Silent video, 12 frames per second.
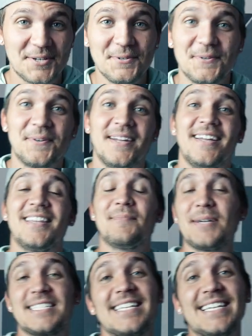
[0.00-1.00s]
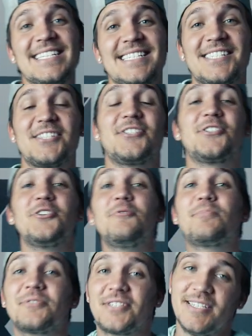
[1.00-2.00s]
cool. The best thing is it's
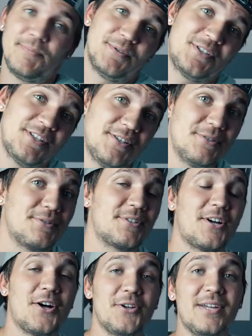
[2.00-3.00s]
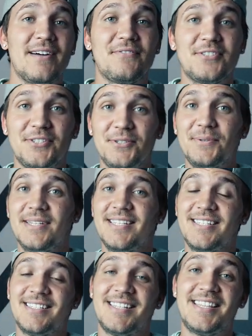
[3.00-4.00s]
super simple to use. All you have to do
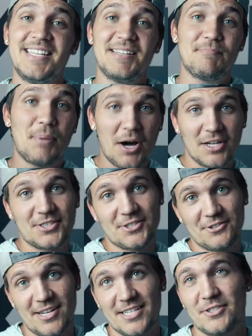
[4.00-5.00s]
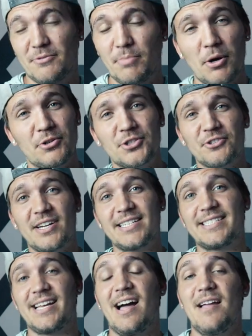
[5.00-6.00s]
is the posturize or
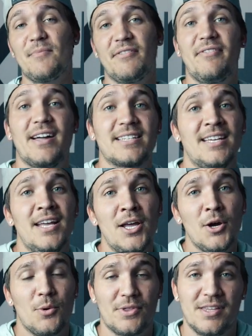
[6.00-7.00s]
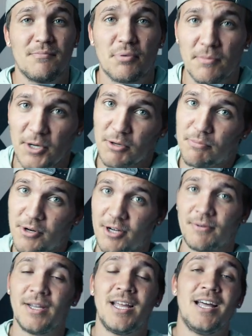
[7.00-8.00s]
posterize time effect within Premiere
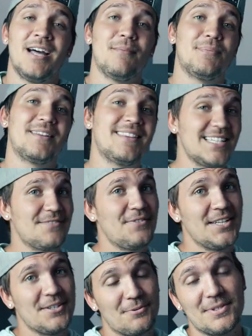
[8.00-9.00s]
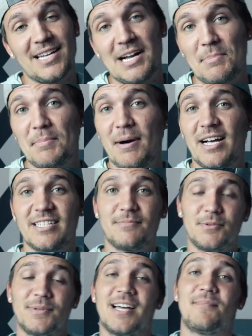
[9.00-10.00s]
Pro. But this video would not be
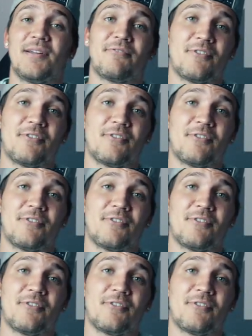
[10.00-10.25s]
possible without my